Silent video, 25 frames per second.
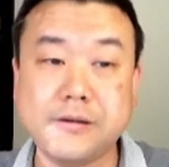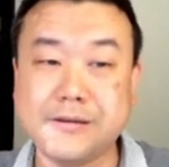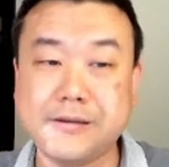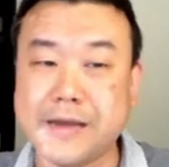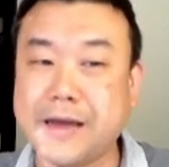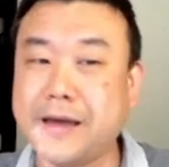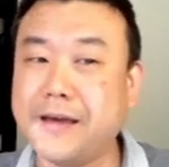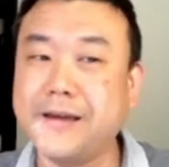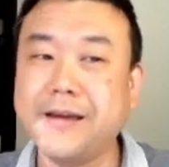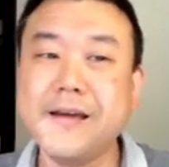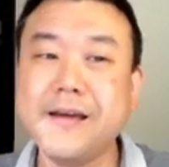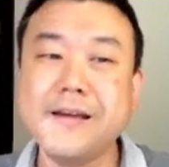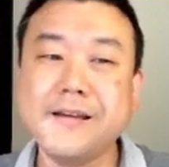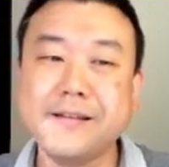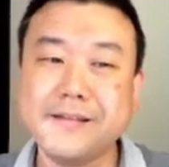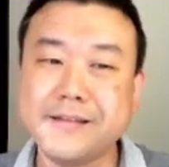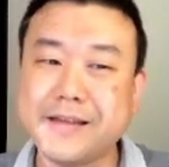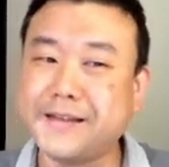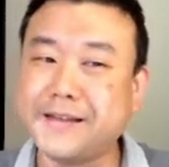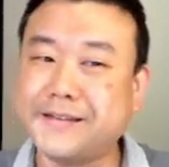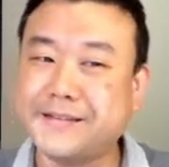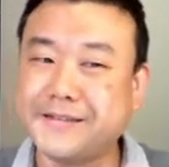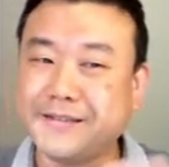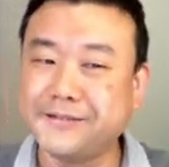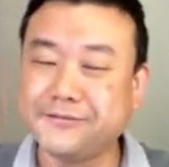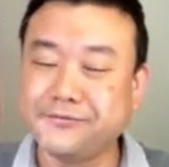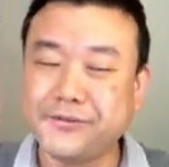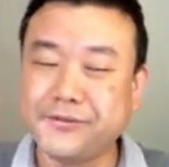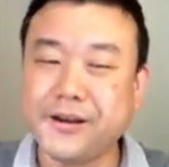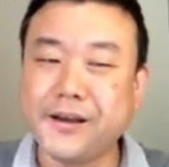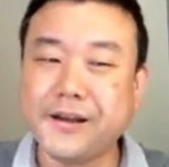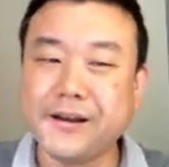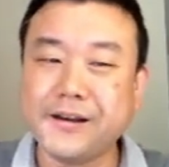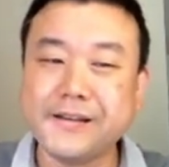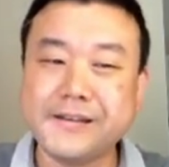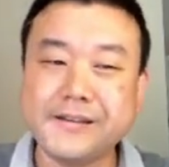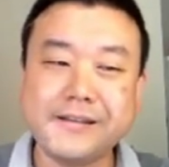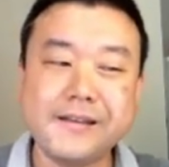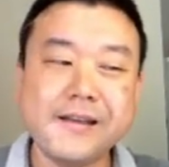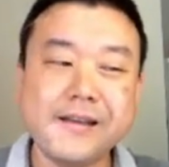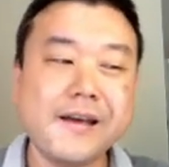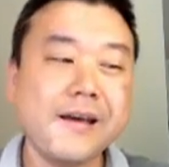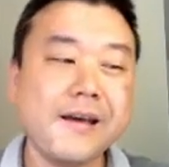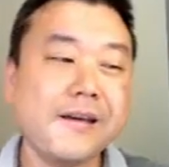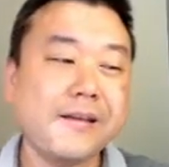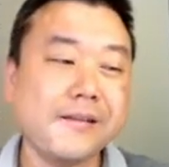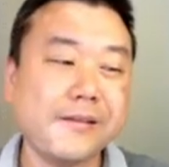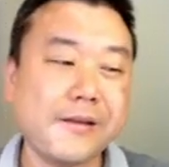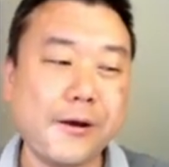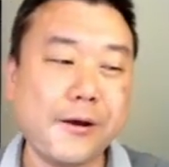that's really
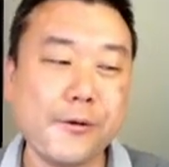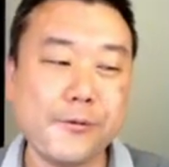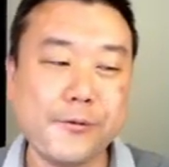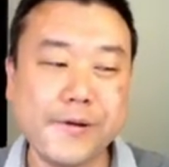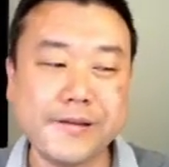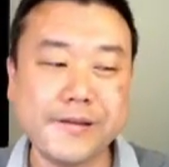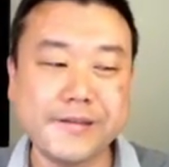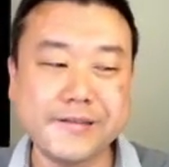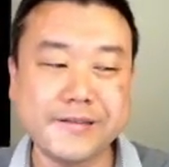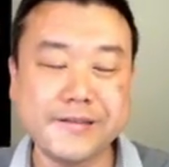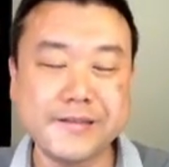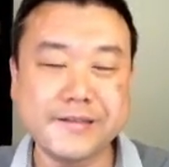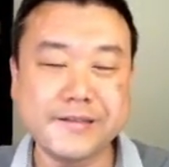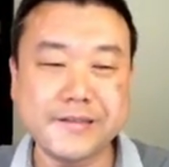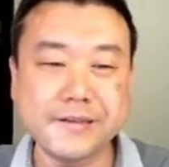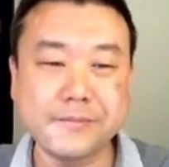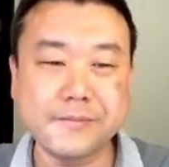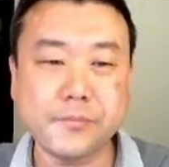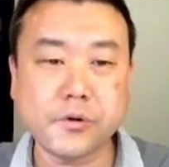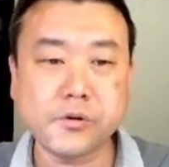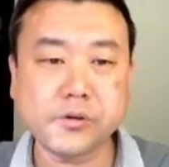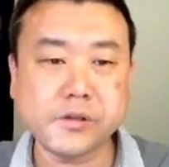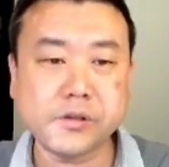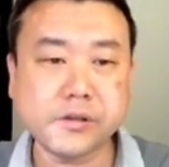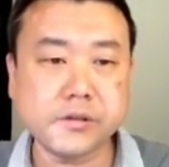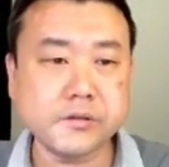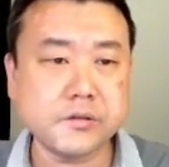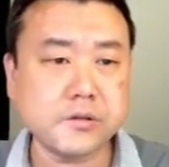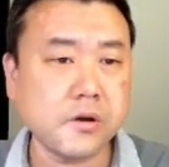the reason it's important.